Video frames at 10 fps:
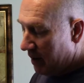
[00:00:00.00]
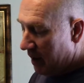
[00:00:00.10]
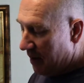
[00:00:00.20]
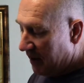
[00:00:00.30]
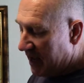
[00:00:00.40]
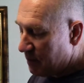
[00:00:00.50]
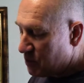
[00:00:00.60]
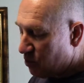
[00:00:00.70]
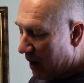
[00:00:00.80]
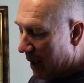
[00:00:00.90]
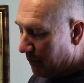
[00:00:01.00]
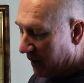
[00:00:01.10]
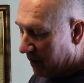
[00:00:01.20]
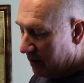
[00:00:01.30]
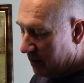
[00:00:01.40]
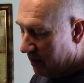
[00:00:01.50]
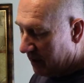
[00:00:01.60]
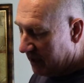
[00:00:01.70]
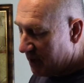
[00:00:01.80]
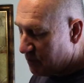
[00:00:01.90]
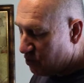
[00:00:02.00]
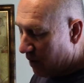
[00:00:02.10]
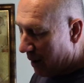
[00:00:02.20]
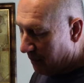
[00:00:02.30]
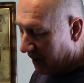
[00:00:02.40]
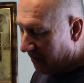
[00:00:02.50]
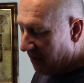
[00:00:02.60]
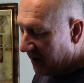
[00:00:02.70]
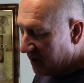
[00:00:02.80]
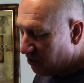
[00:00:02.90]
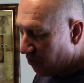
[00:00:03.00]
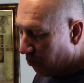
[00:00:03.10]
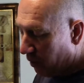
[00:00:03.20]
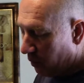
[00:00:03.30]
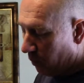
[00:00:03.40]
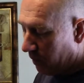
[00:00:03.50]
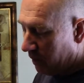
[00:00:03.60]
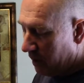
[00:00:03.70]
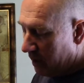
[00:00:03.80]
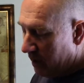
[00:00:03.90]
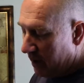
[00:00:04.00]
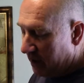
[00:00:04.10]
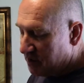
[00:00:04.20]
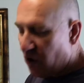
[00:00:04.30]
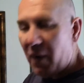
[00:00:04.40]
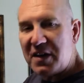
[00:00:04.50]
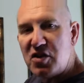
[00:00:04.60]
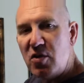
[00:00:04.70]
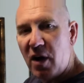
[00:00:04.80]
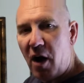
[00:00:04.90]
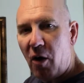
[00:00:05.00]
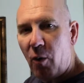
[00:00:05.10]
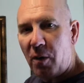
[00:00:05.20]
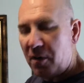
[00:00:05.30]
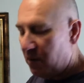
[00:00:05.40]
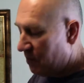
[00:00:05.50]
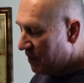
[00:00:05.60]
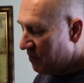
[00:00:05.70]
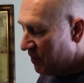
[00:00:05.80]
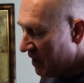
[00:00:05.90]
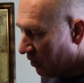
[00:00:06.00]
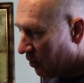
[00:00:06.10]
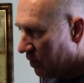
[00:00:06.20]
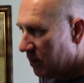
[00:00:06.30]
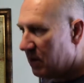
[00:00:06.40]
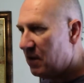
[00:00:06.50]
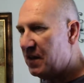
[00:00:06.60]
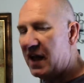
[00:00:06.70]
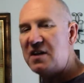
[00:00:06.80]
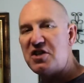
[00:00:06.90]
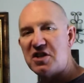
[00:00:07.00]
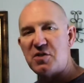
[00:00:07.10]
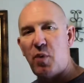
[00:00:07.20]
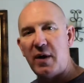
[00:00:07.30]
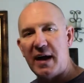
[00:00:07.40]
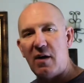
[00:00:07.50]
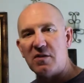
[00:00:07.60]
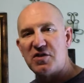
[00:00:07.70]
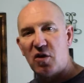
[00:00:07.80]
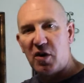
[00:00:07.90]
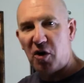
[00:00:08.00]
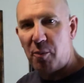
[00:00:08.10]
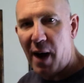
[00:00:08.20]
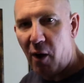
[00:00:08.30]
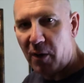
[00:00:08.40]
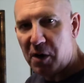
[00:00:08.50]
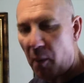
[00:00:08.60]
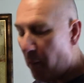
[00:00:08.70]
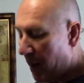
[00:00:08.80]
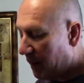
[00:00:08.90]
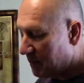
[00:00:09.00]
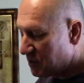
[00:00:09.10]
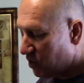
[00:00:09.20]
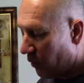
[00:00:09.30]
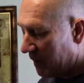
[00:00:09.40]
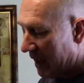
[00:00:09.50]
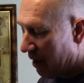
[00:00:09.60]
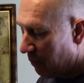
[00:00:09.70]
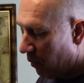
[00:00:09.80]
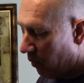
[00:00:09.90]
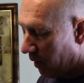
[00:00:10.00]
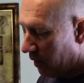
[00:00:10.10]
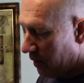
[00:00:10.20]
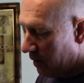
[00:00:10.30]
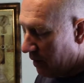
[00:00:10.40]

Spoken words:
and it keeps dropping and it keeps dropping, and then they get to the point where it's going too low, where the vehicle, the engine is putting out so little power, your momentum is slowing down more,